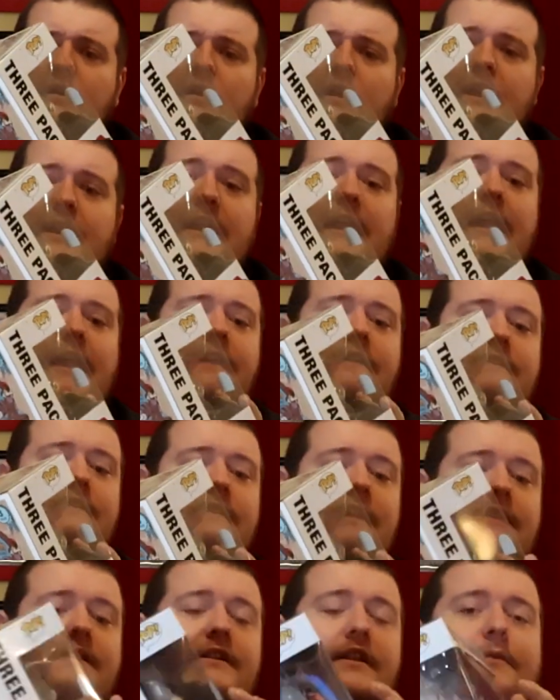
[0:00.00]
It is.
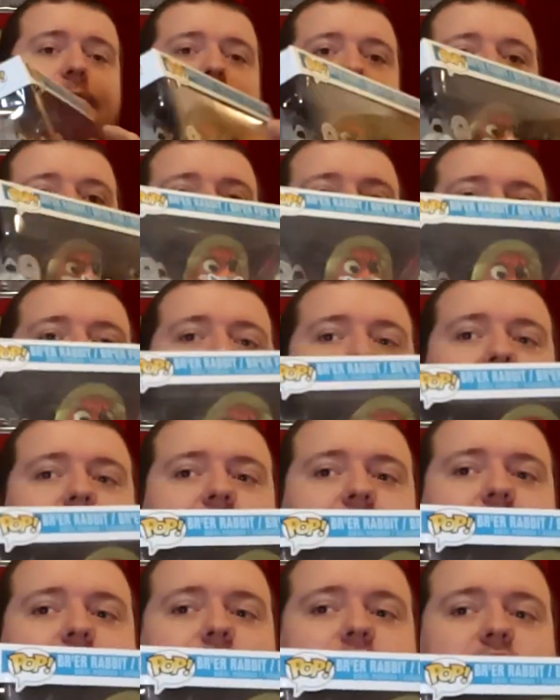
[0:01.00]
That's another Disney Park
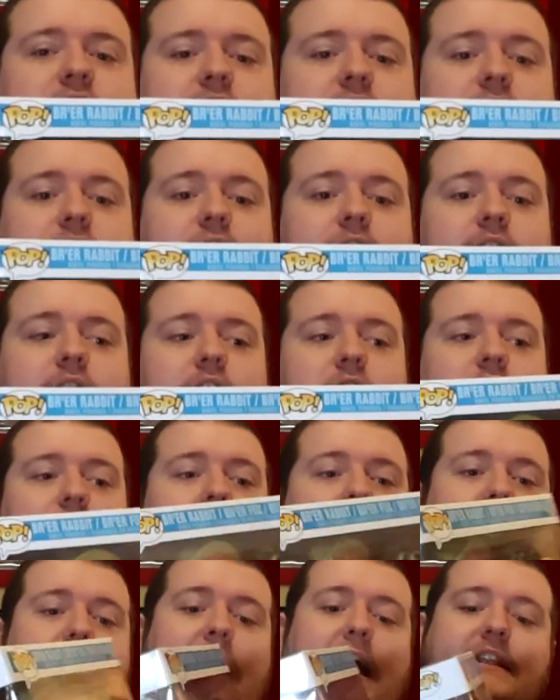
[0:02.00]
exclusive.
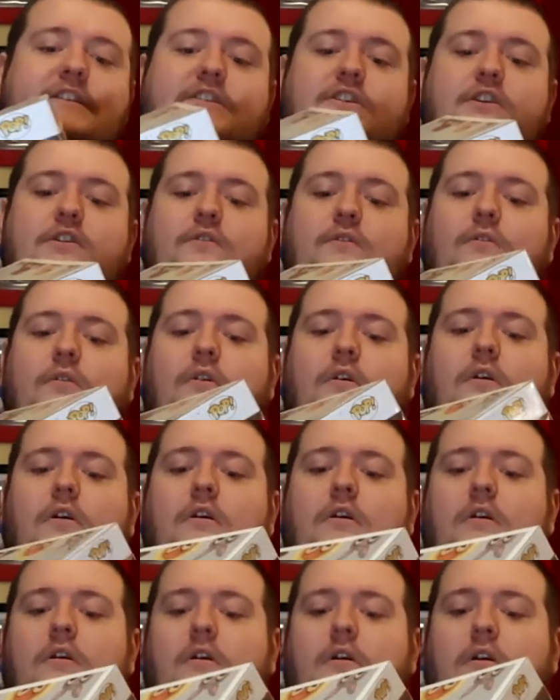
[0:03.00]
That's
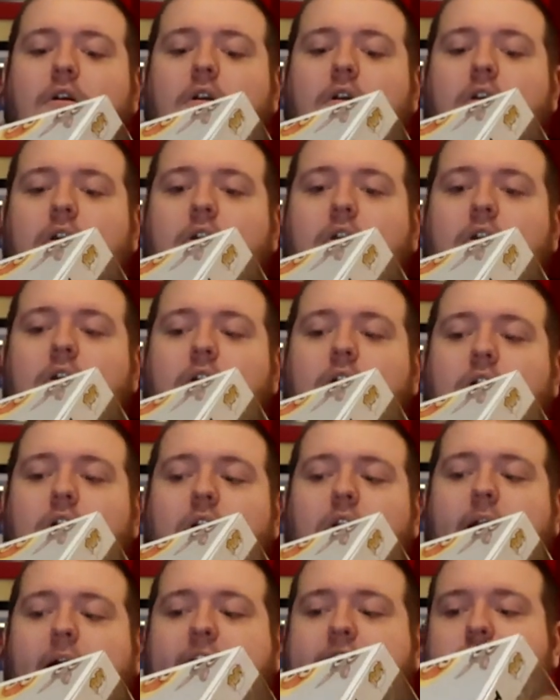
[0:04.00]
cool.
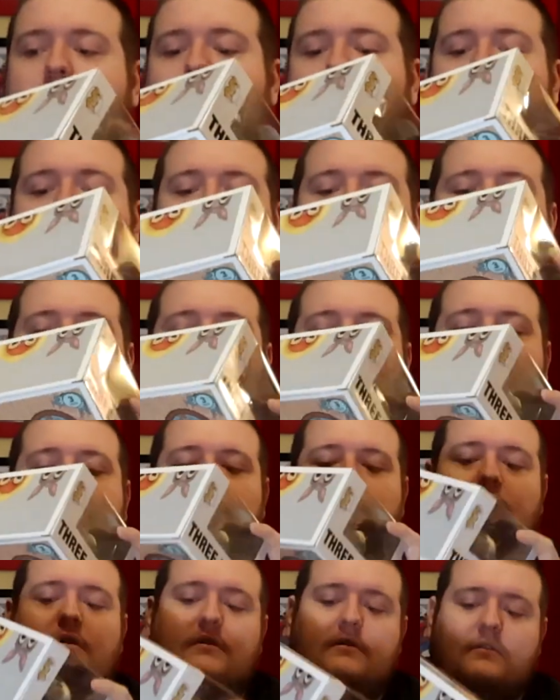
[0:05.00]
That's really
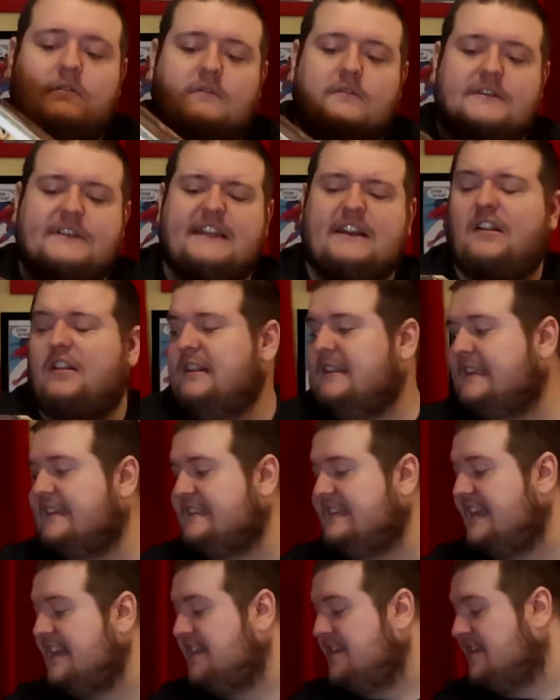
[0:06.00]
cool. Is it all
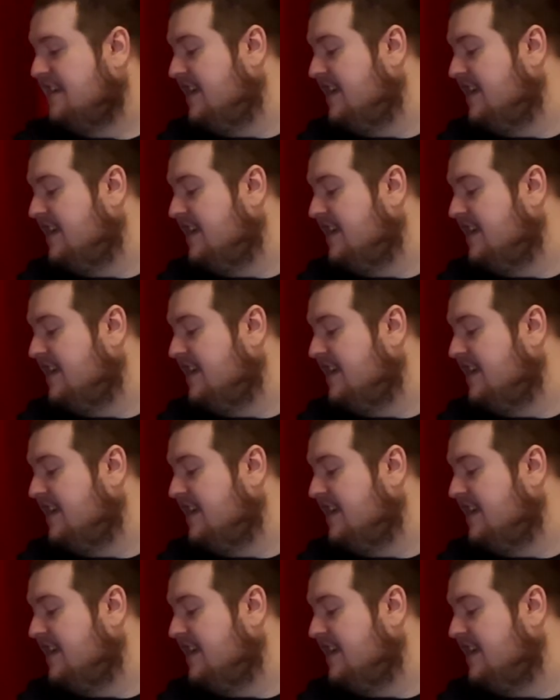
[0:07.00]
Disney?